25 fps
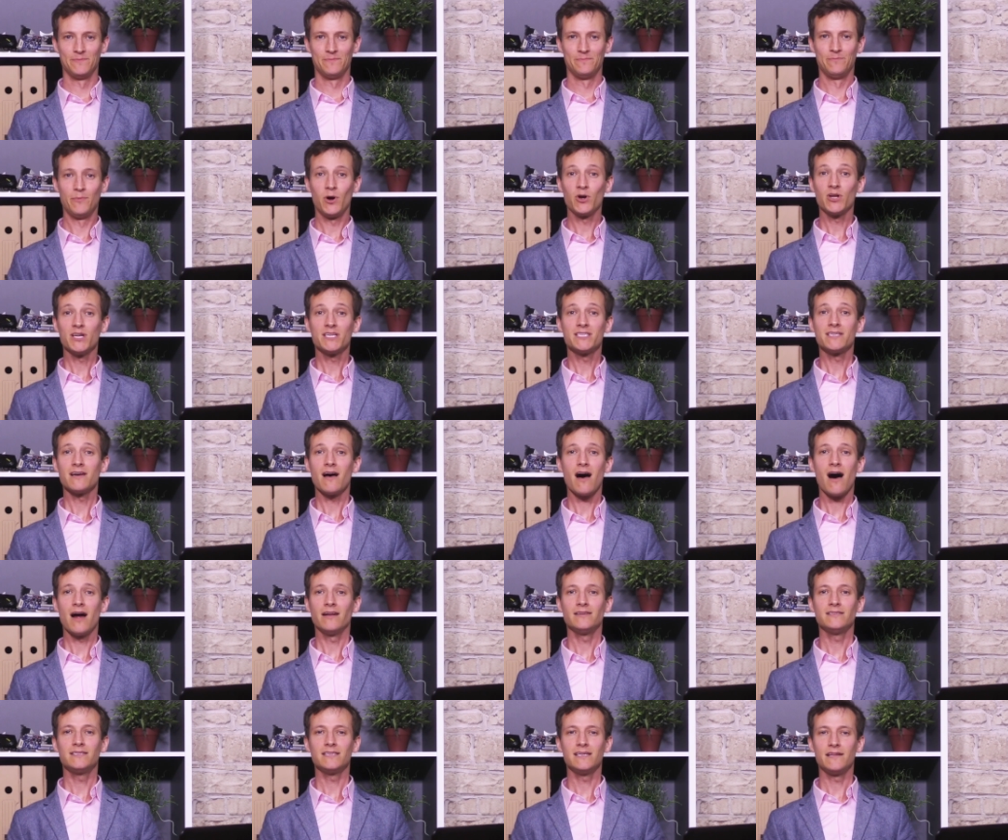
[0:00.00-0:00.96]
Monitor
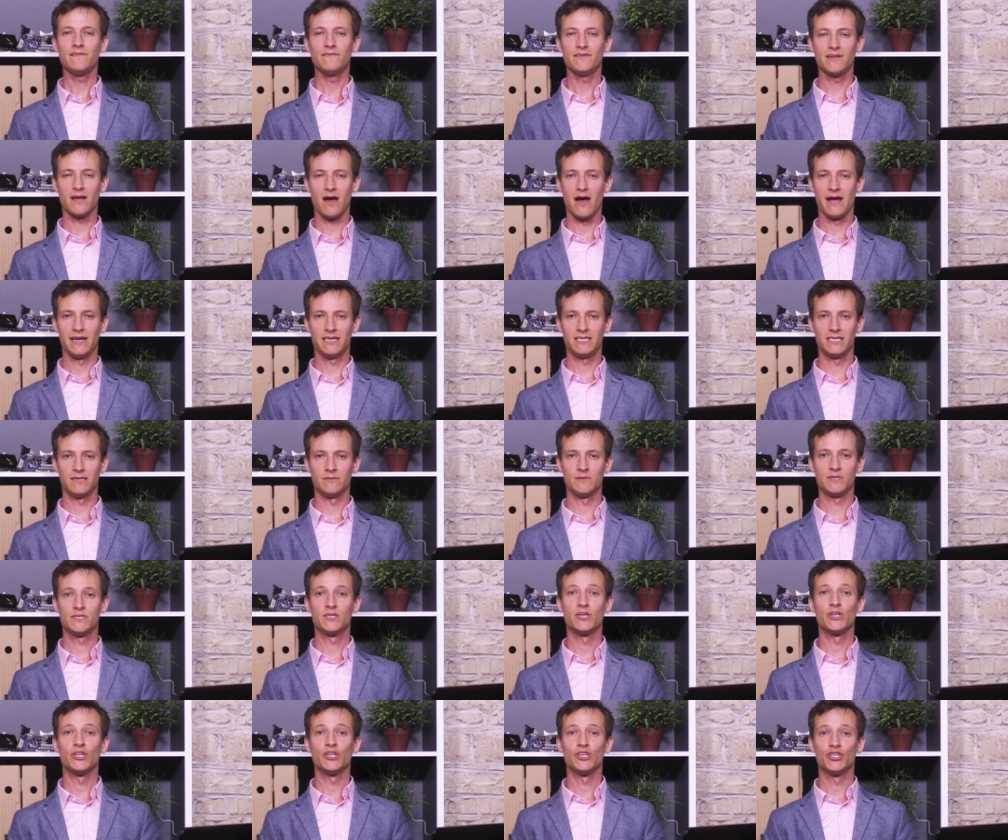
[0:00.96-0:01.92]
undelivered items
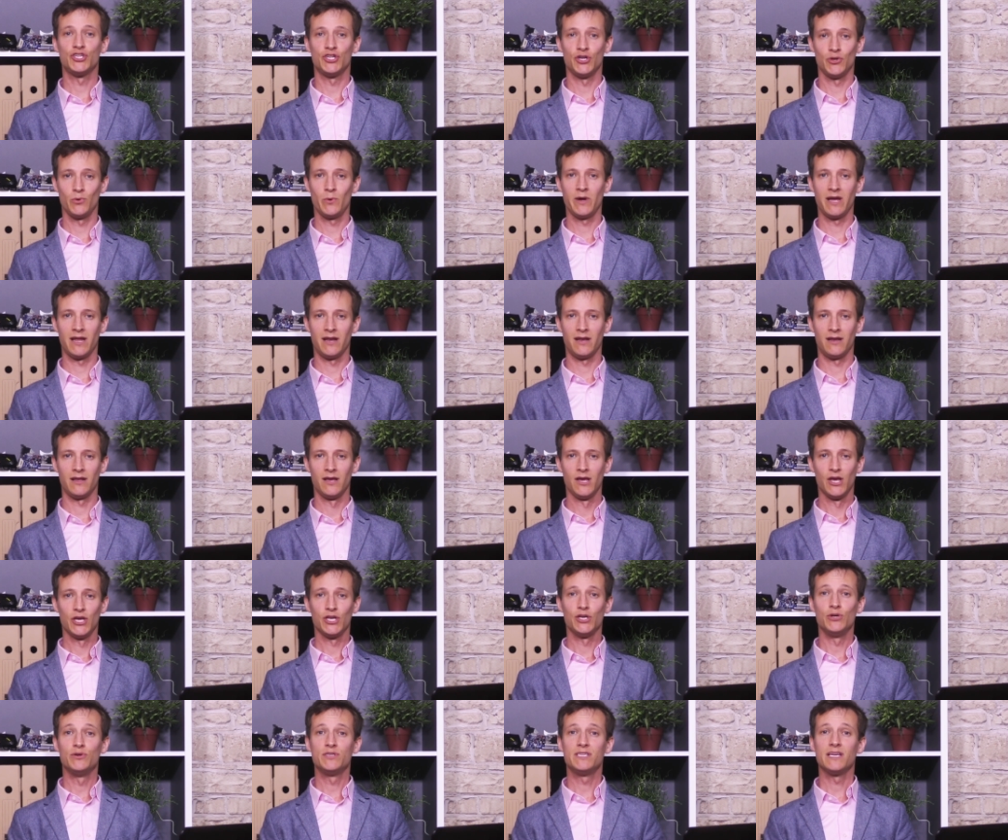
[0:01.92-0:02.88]
that are due in,
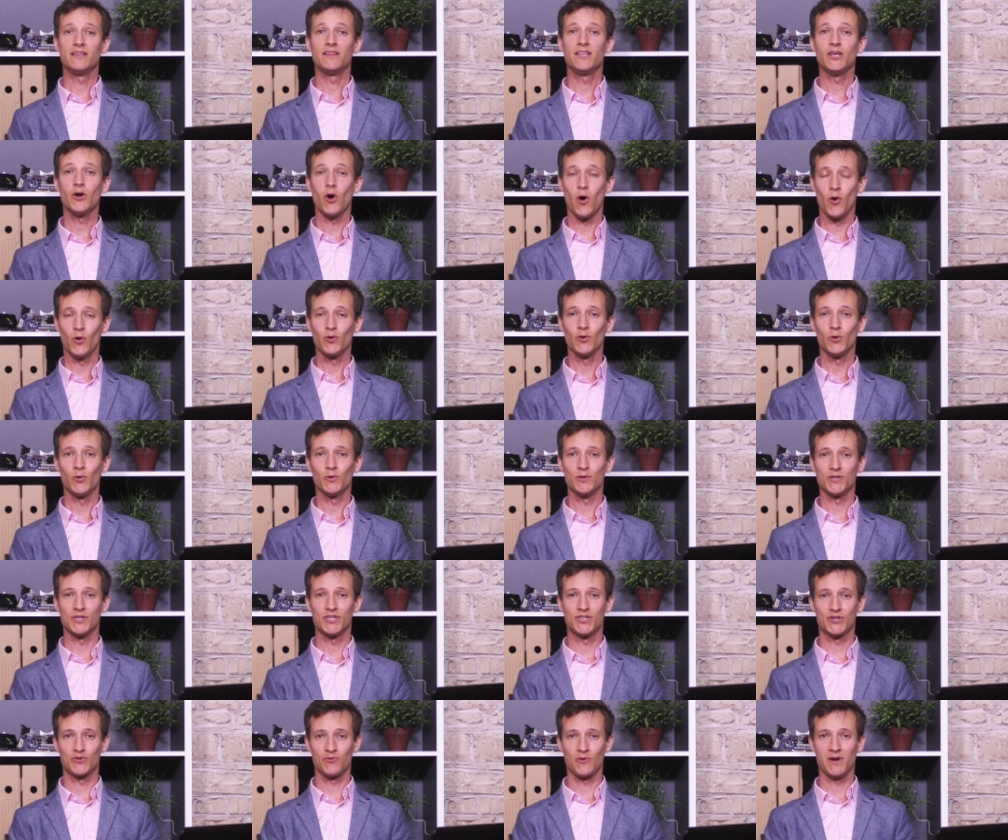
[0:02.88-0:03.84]
using the on-order
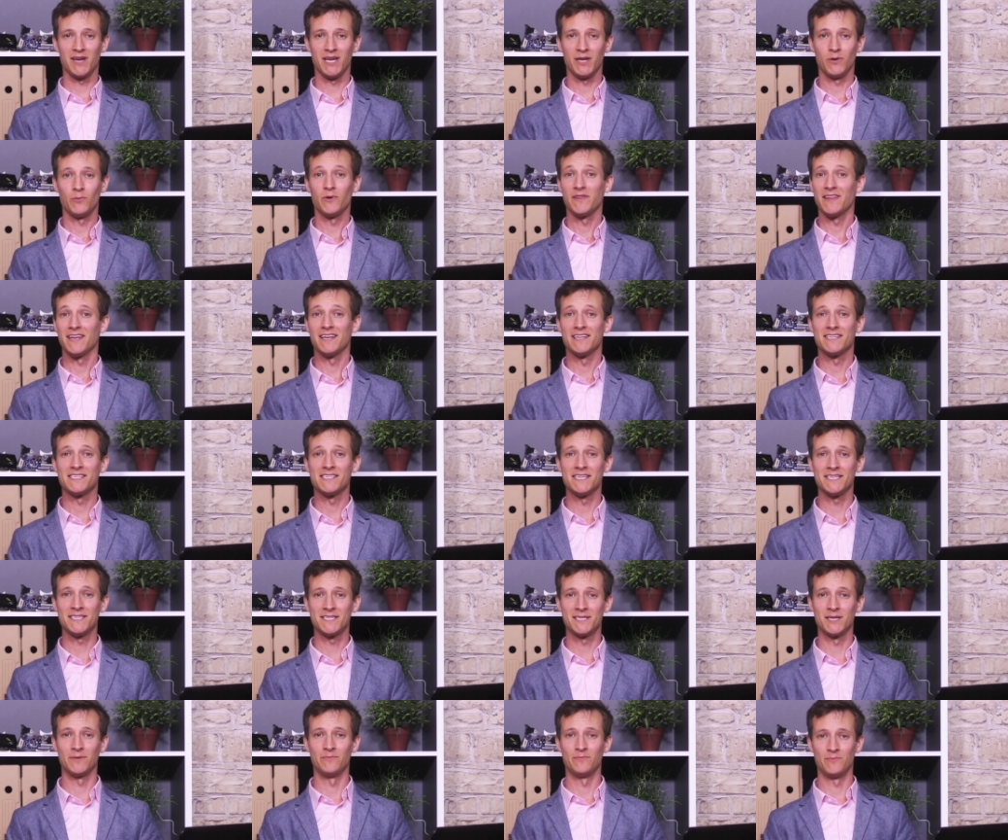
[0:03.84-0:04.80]
screen within a
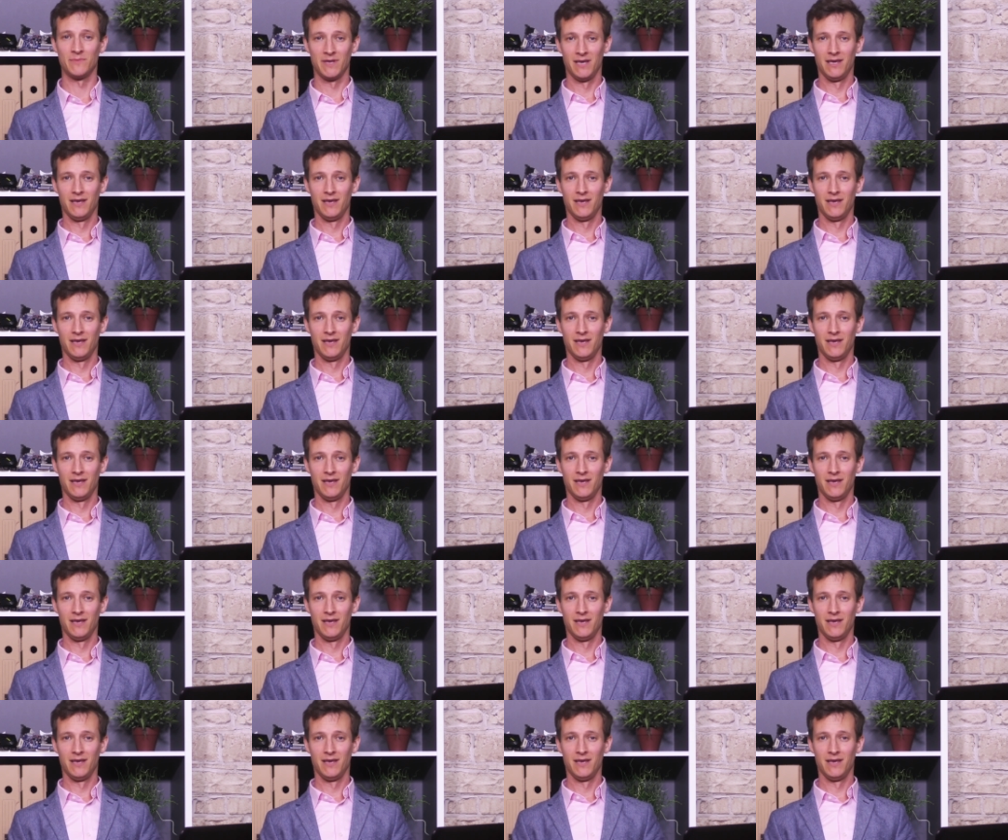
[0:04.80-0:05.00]
system.